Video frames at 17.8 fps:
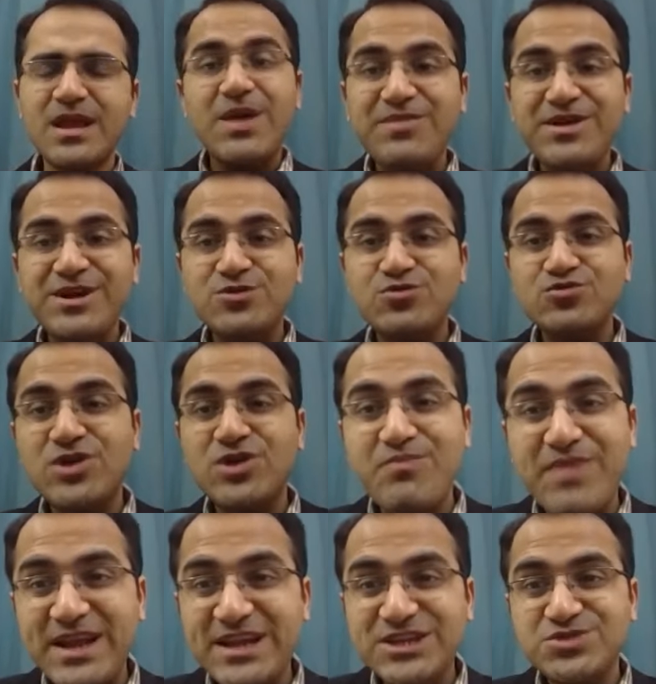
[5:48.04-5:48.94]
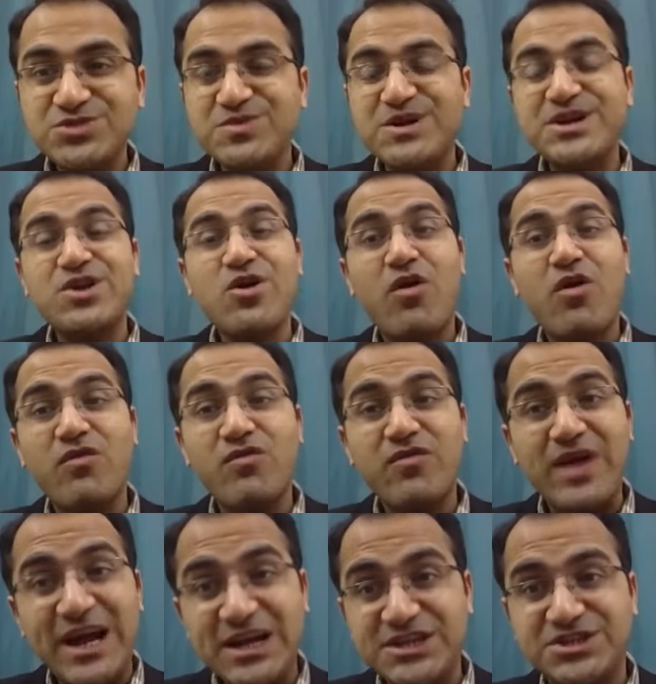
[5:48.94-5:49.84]
Coming to the management
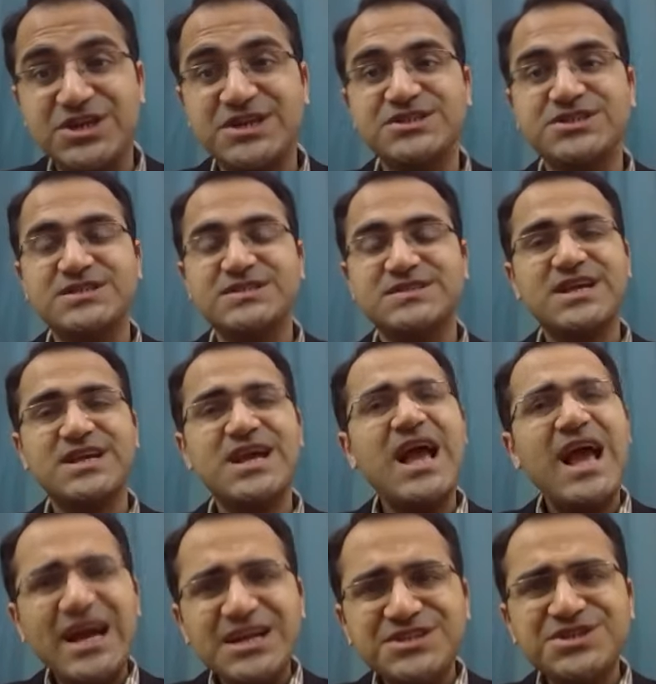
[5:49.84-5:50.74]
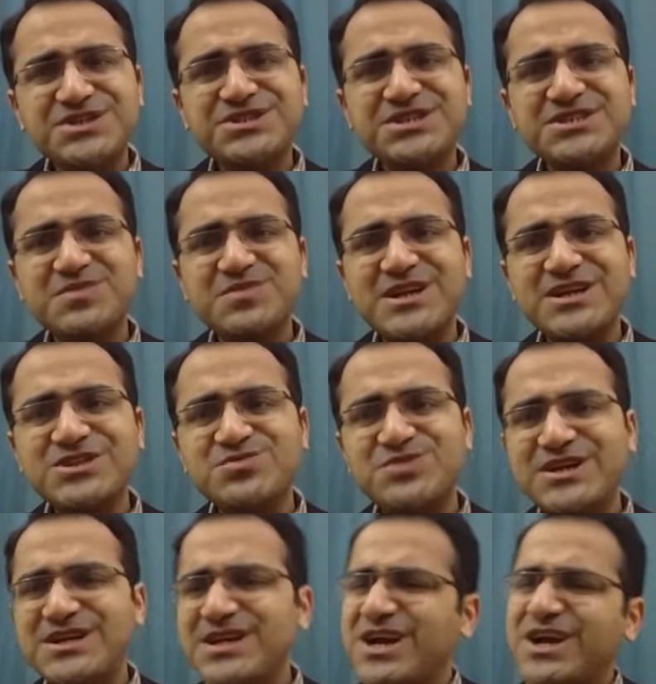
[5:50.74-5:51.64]
of HHS, HHS
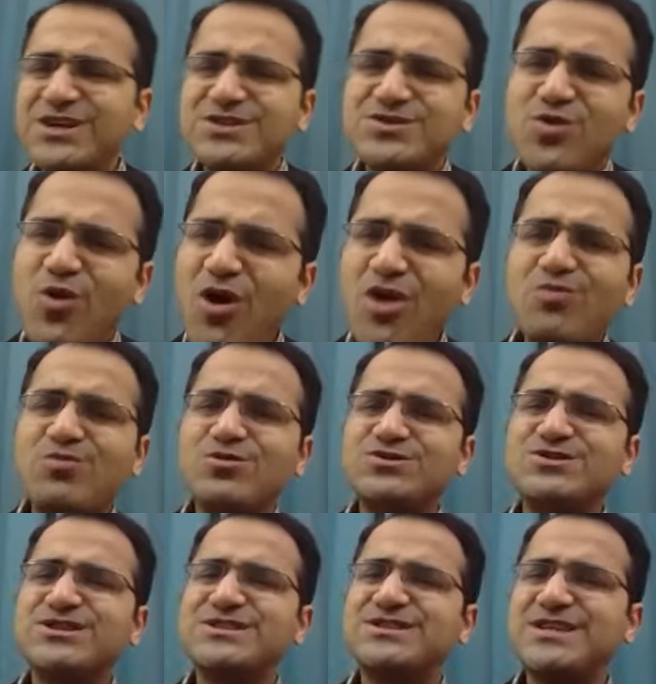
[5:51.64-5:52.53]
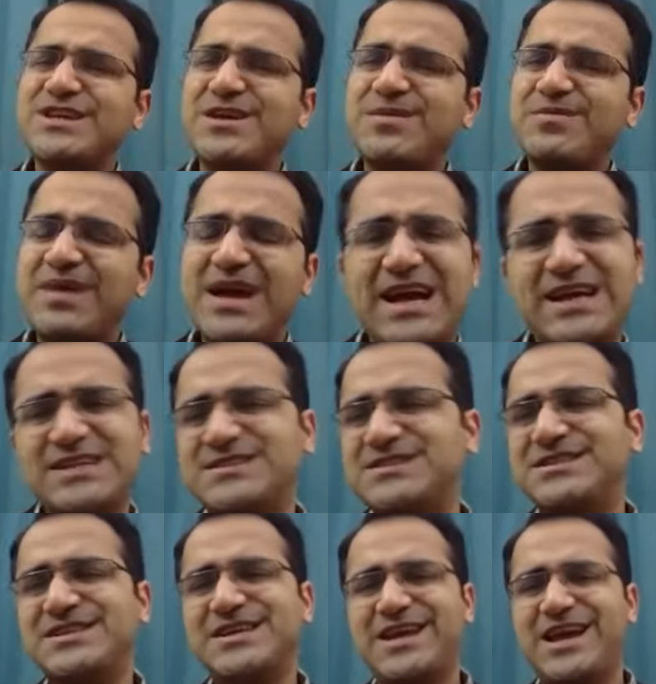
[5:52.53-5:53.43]
management is almost the same as
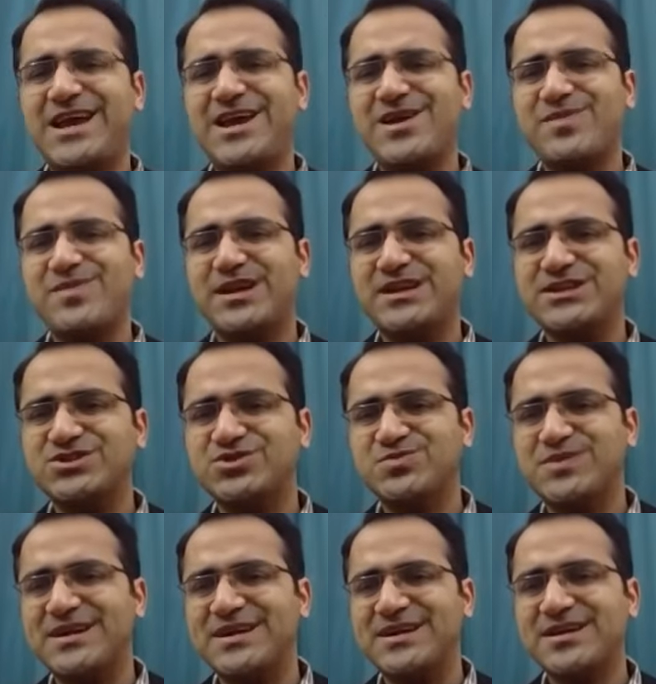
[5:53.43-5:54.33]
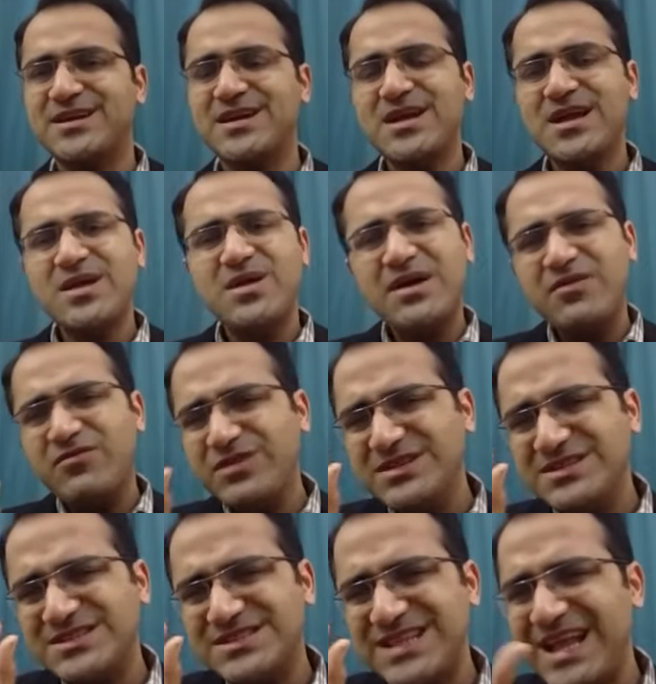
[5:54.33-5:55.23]
DKA management
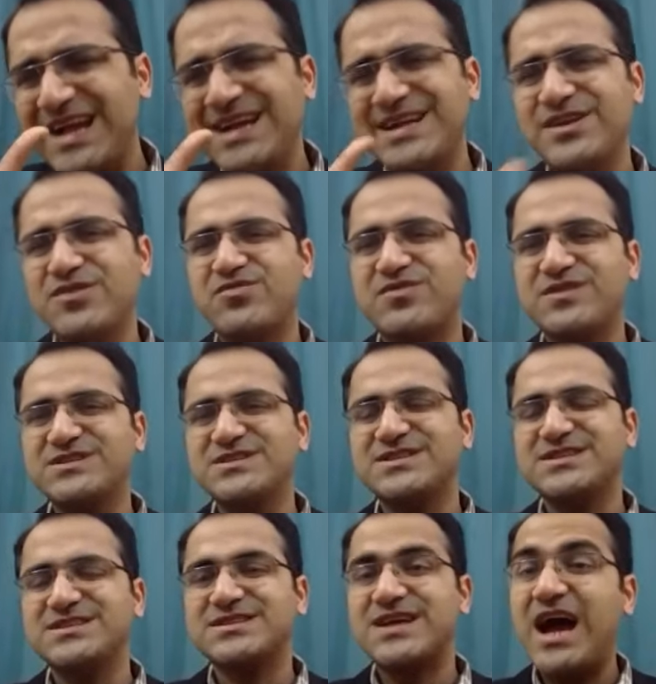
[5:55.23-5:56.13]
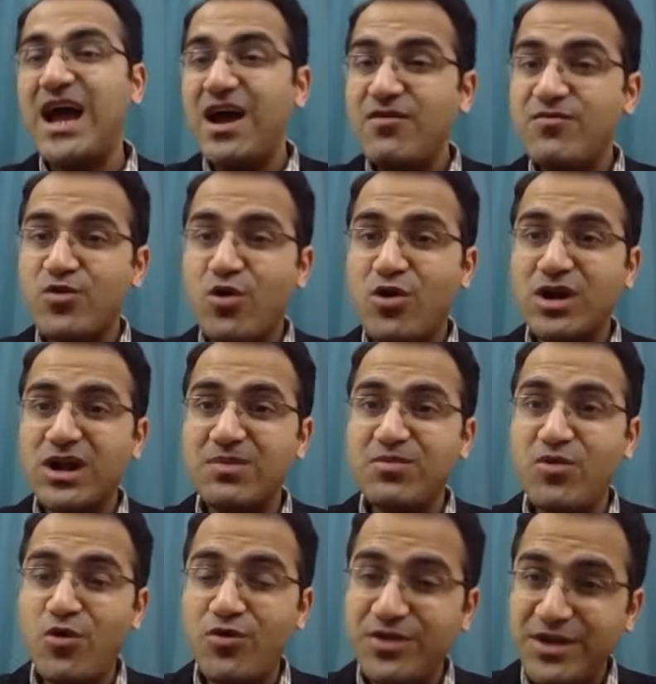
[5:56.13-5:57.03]
with slight differences. I have talked
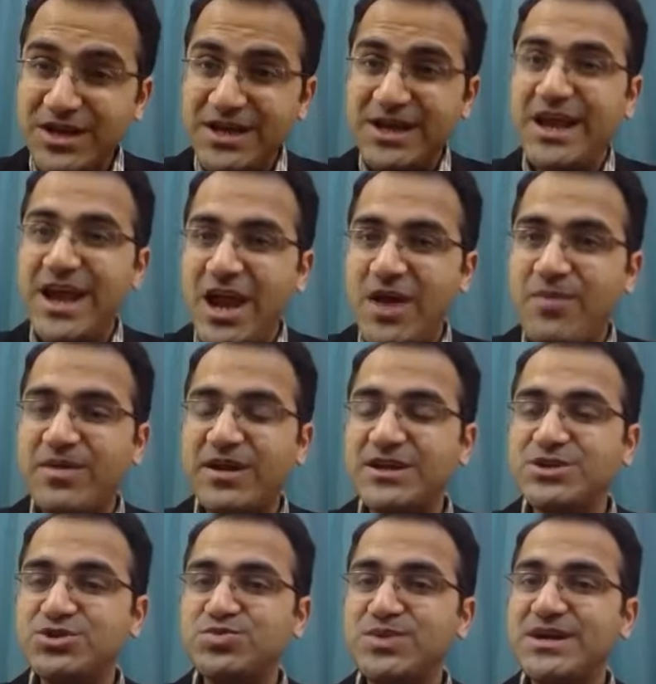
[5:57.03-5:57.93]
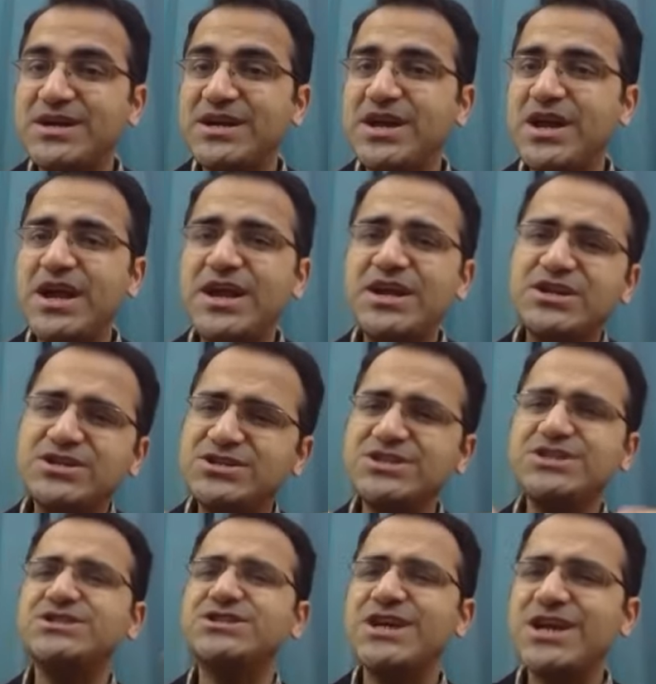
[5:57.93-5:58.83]
about DKA management in
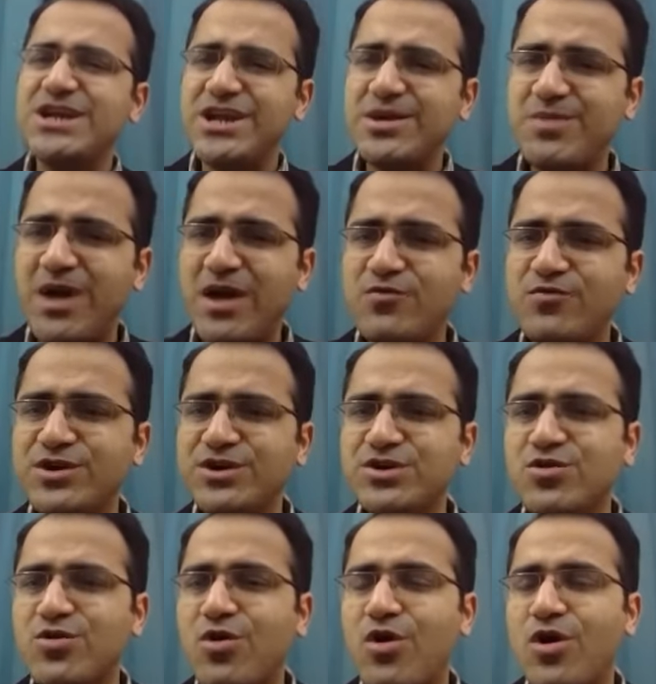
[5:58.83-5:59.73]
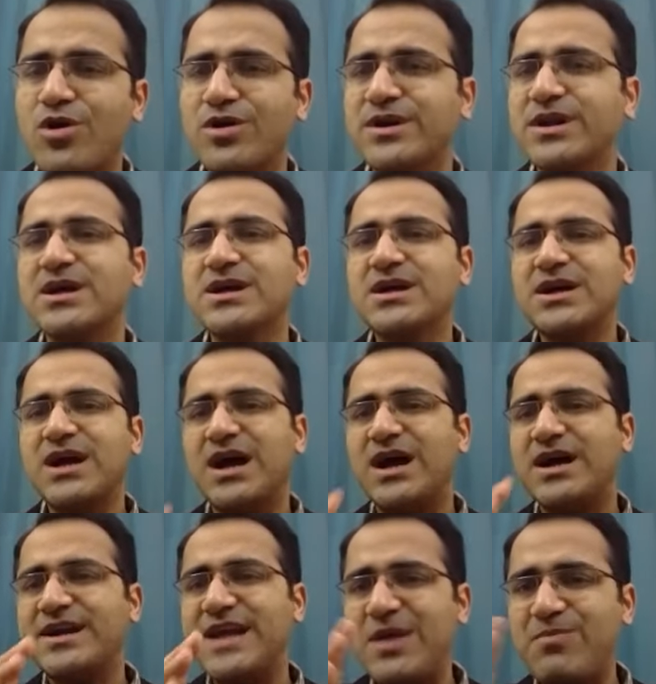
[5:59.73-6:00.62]
detail in my video on
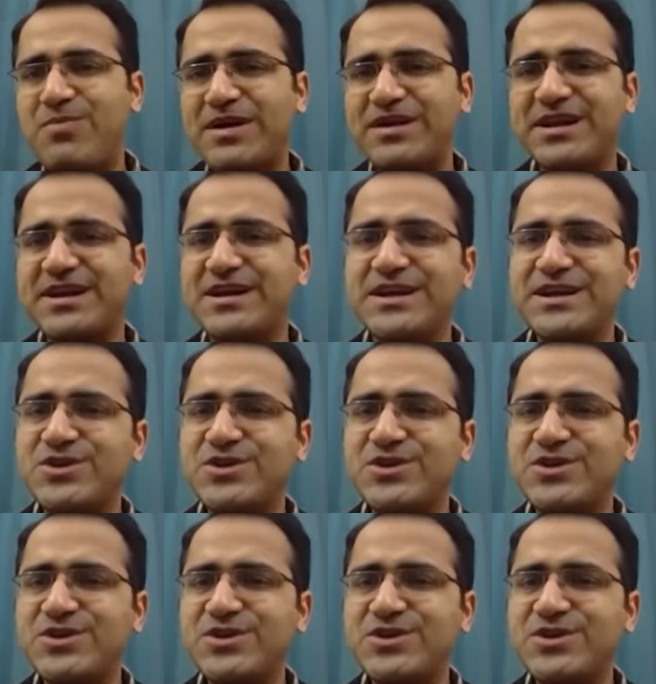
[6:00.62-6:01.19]
uh, diabetic